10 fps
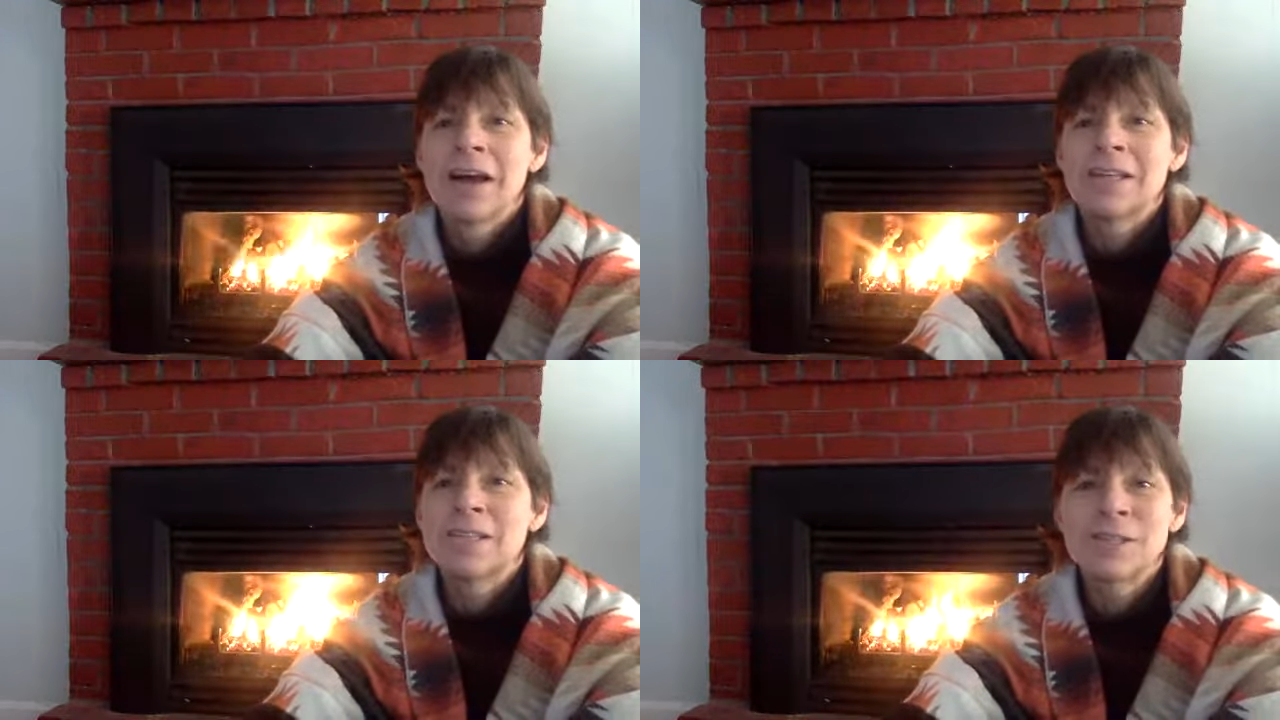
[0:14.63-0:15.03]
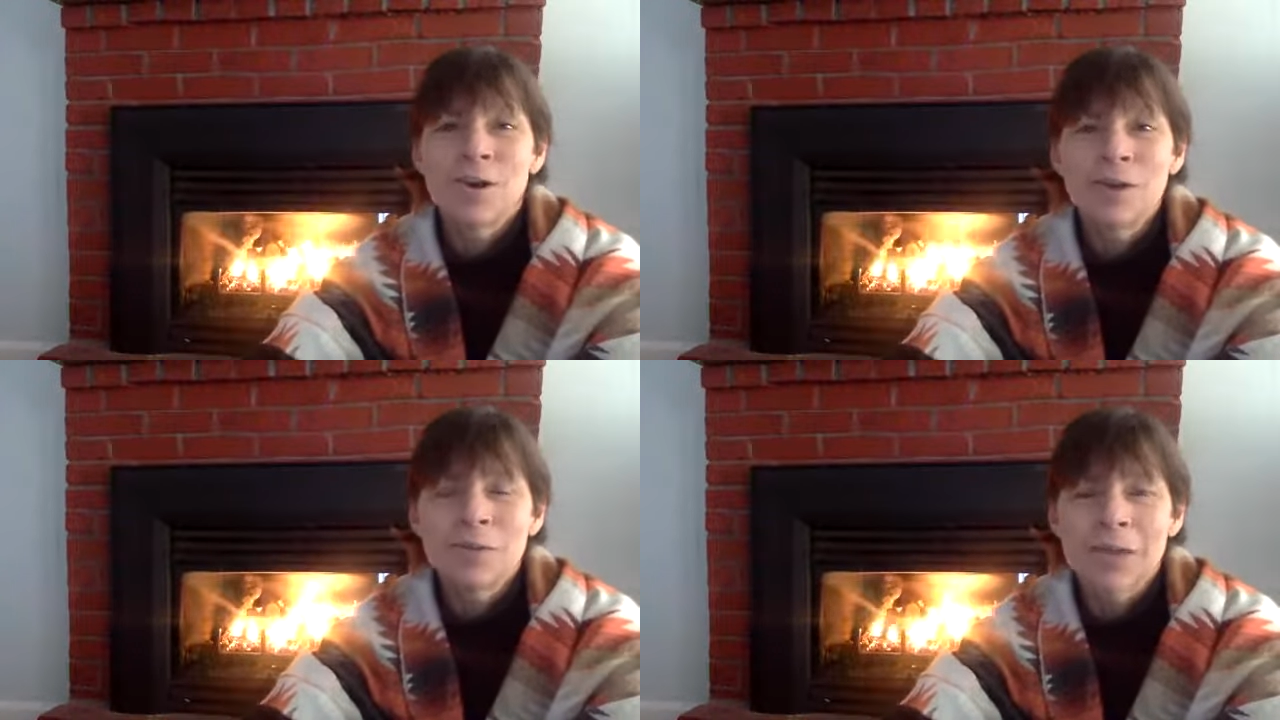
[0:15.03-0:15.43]
It
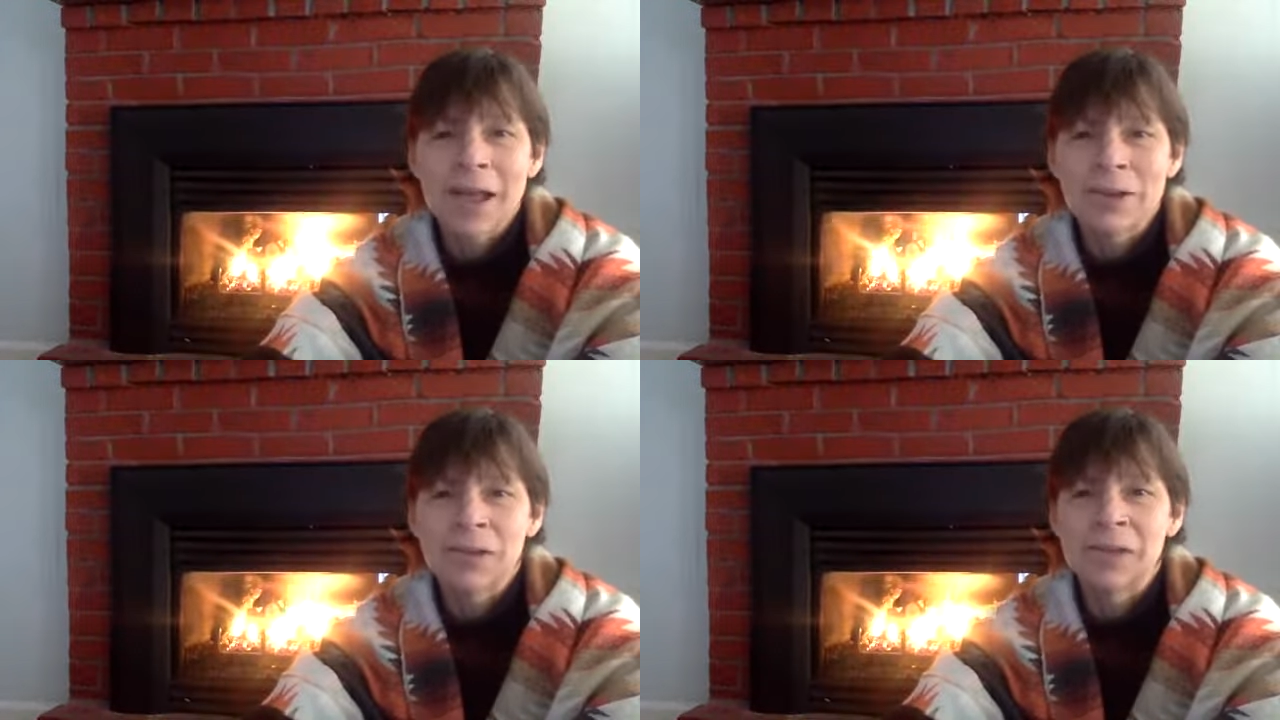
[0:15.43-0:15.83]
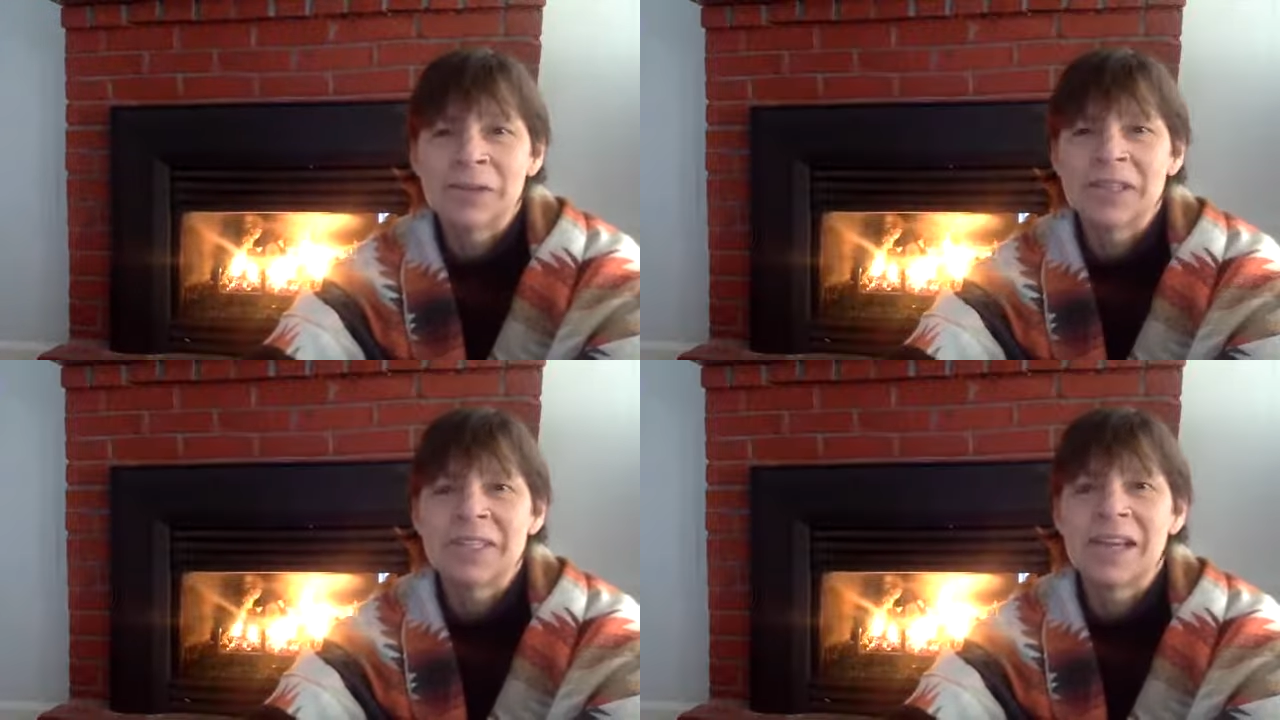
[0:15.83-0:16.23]
started with actually
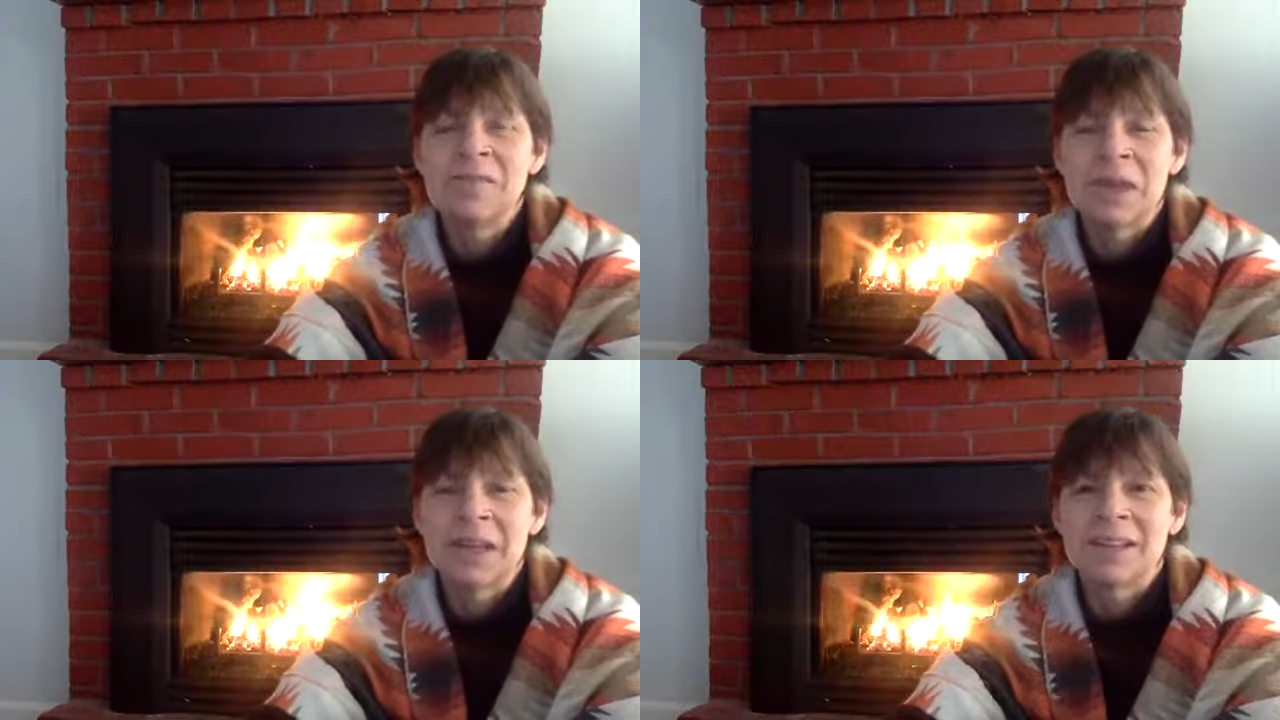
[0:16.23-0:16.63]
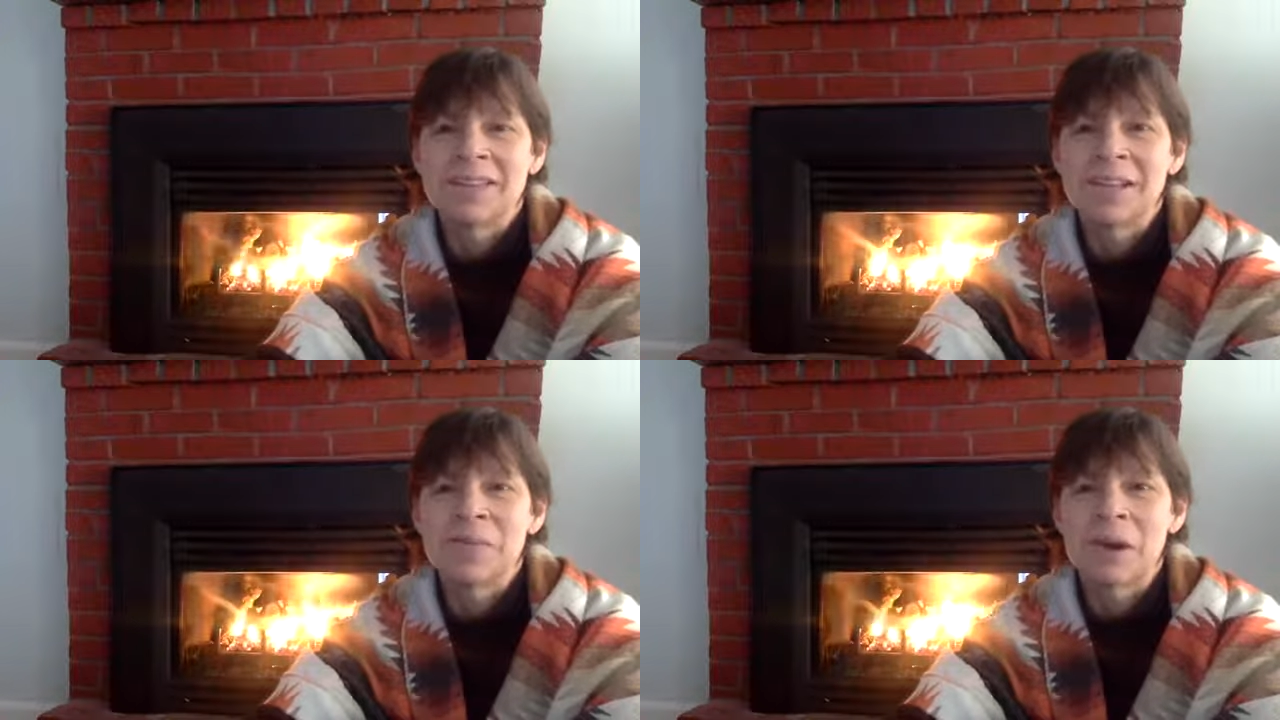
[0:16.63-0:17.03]
only 10 minutes,
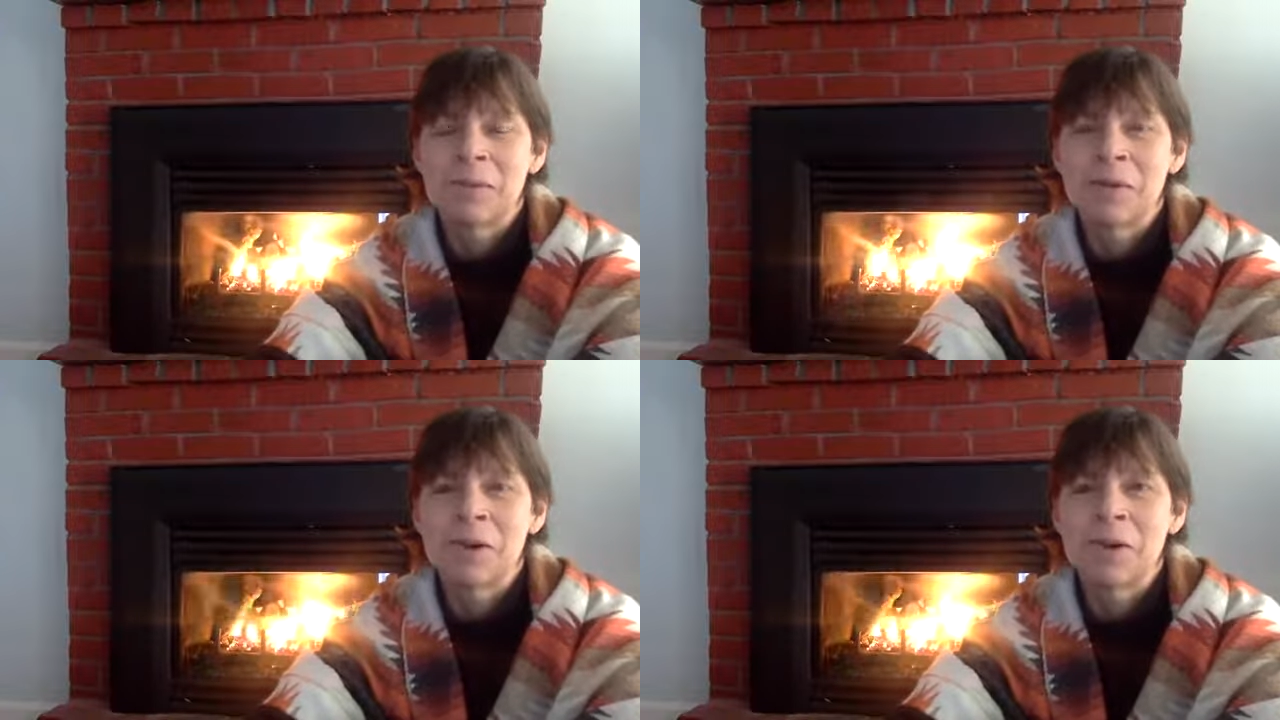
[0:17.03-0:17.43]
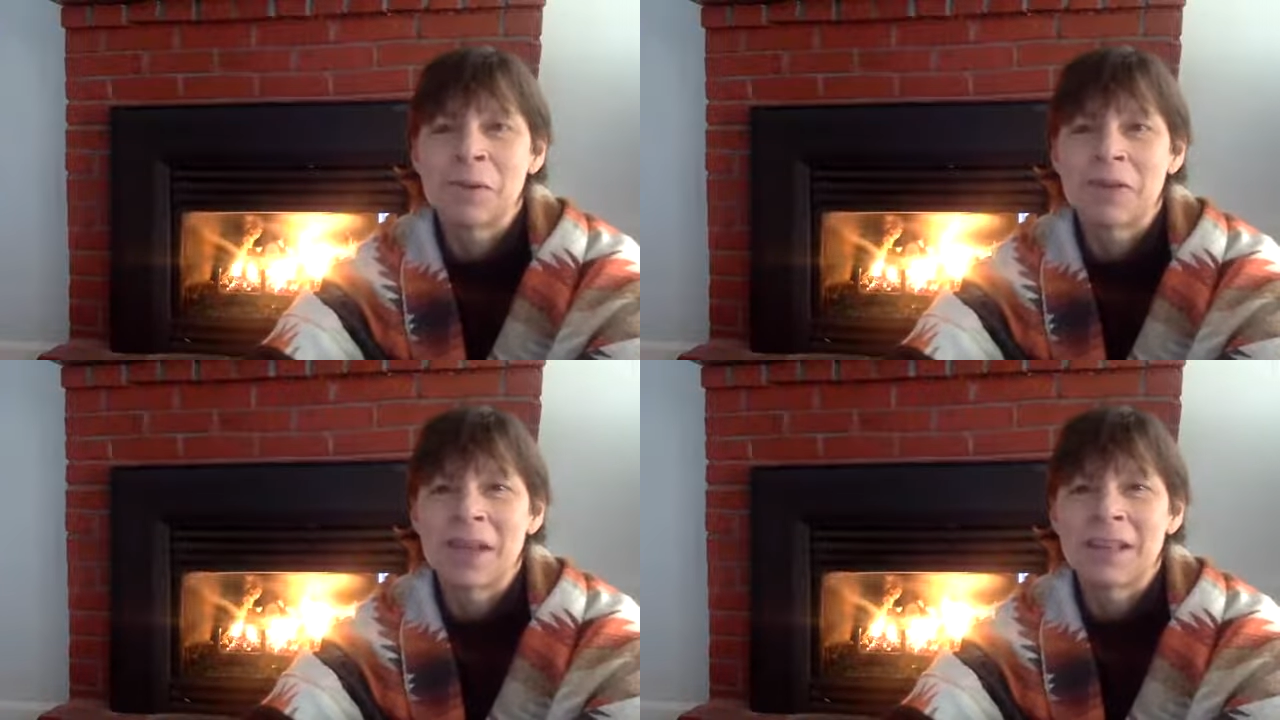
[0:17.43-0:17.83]
and you probably heard
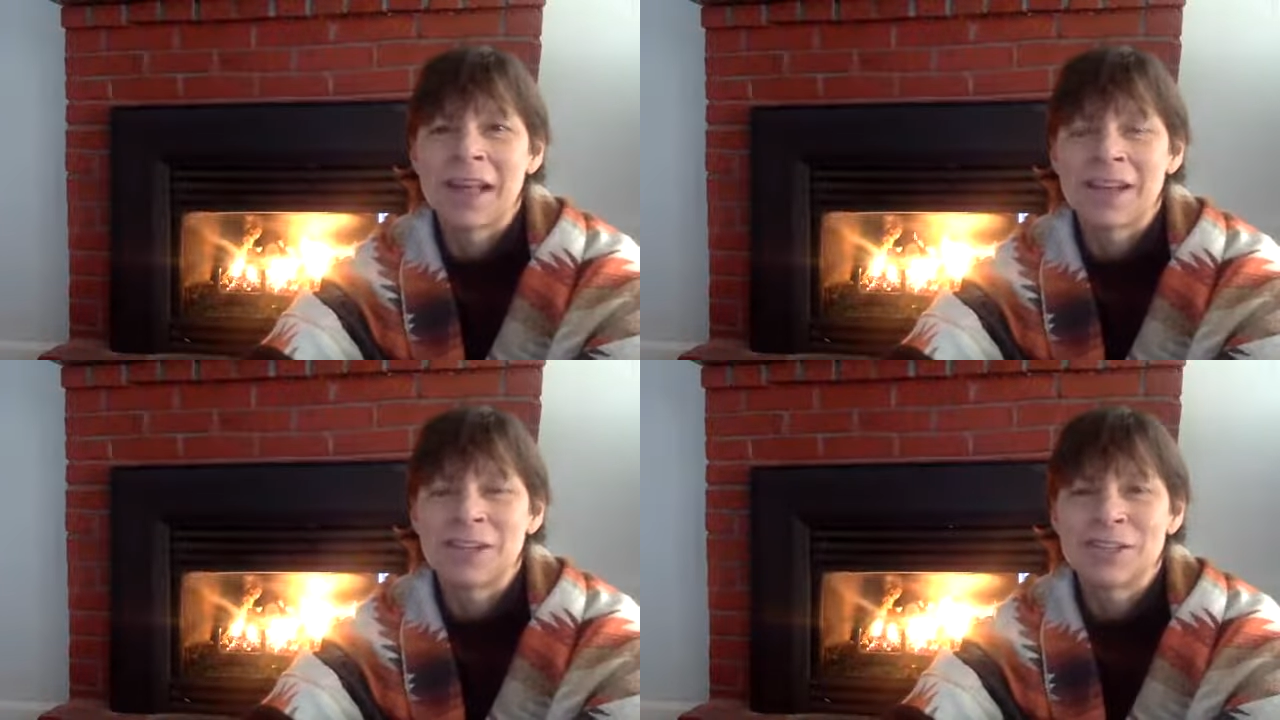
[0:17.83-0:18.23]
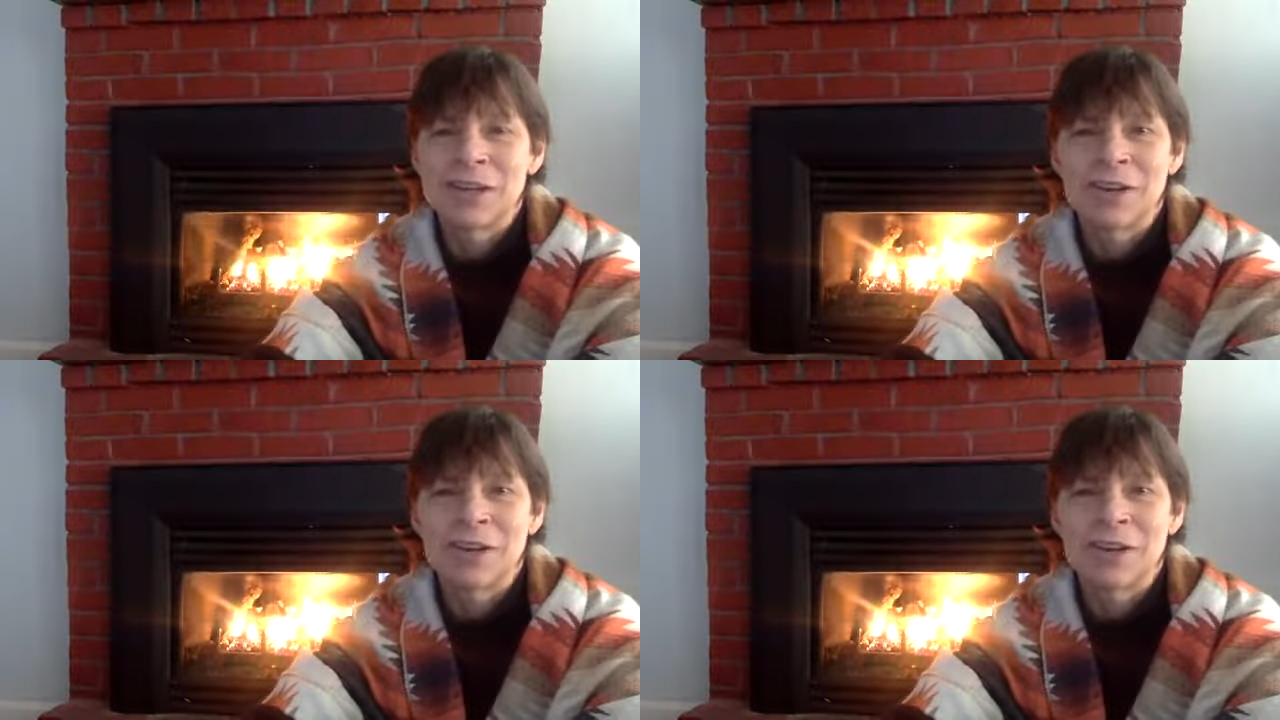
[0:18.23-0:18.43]
about that last year.